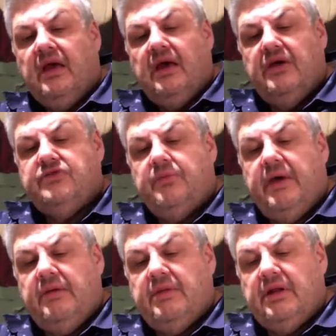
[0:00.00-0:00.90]
Hester
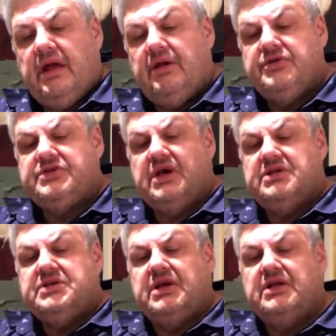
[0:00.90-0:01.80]
Bateman and her
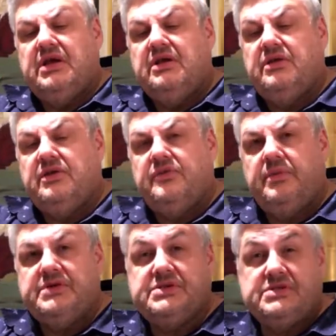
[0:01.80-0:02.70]
sons continued this
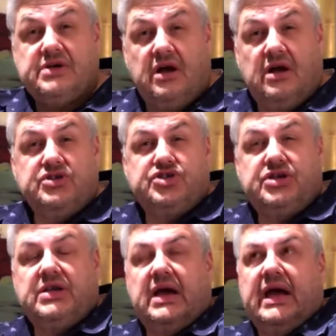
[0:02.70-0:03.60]
business on. She
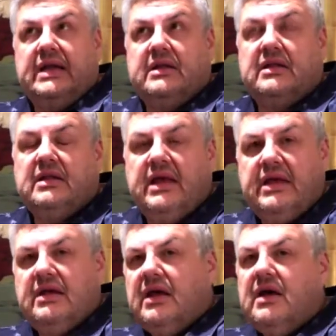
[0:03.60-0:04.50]
died in the
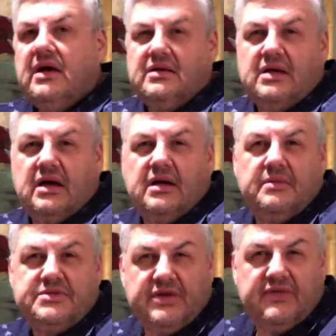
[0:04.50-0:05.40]
late
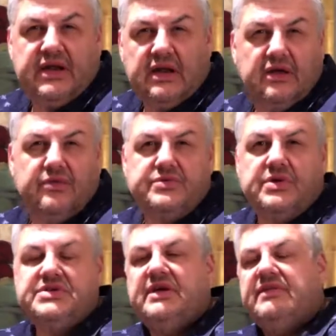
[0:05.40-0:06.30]
1700s,
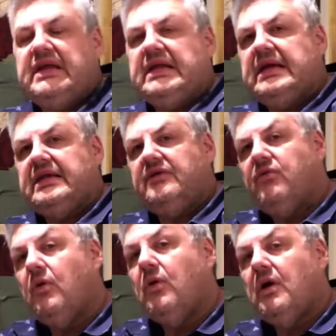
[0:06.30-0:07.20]
on
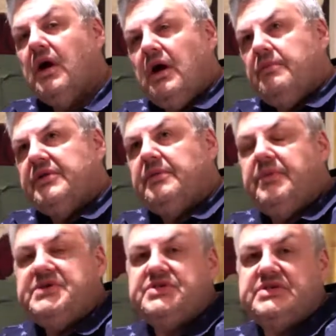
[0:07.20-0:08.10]
1794, but the
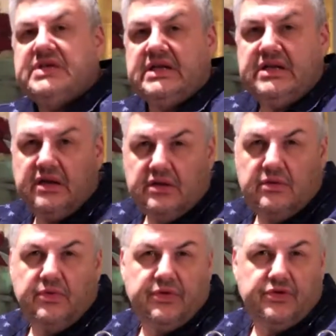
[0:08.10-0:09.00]
business
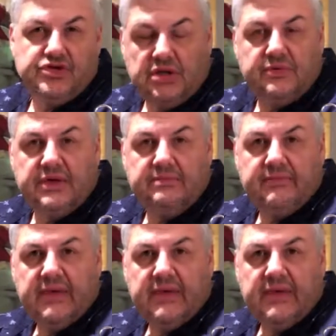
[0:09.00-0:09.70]
continued with her children,